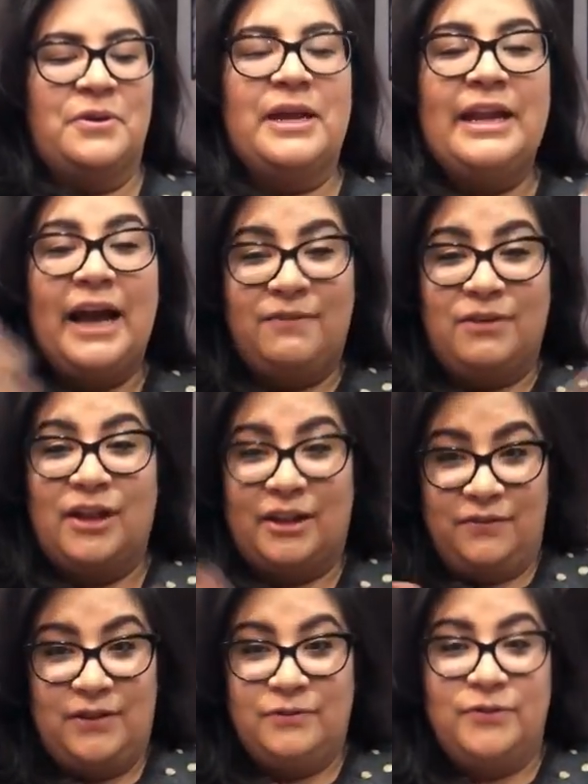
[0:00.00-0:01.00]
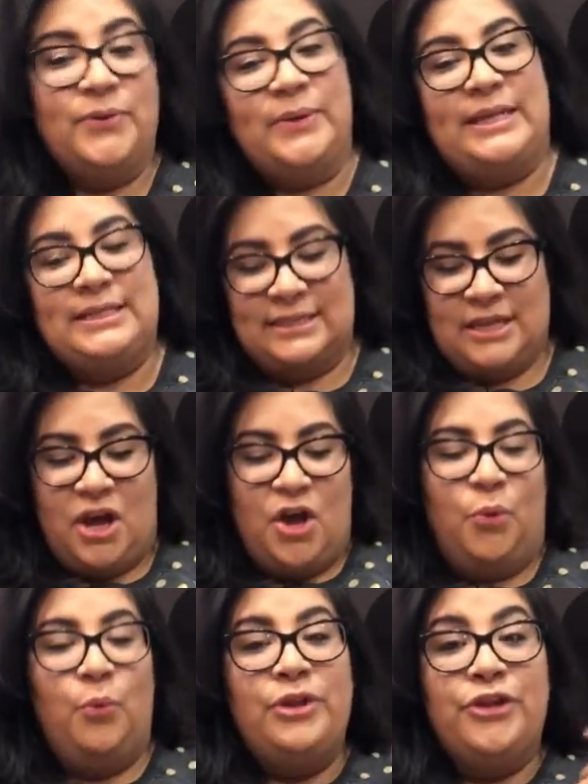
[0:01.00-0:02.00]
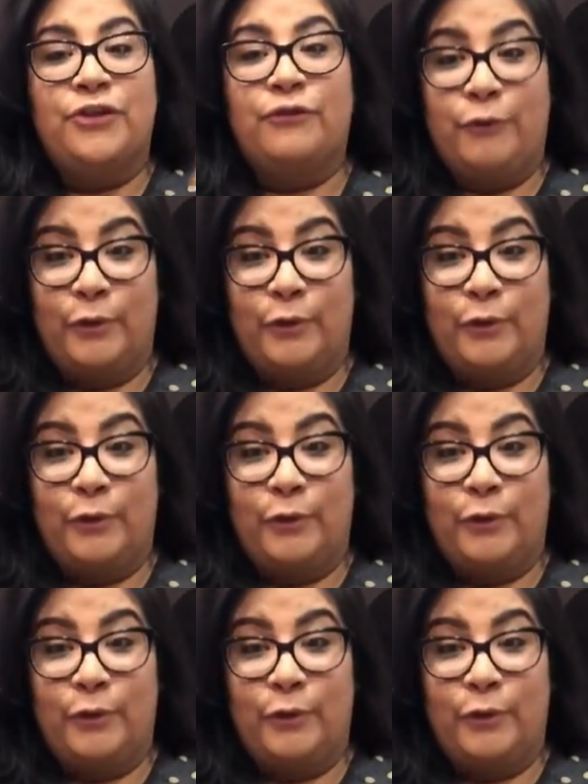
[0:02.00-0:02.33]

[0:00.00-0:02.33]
You can have a lot of influence with your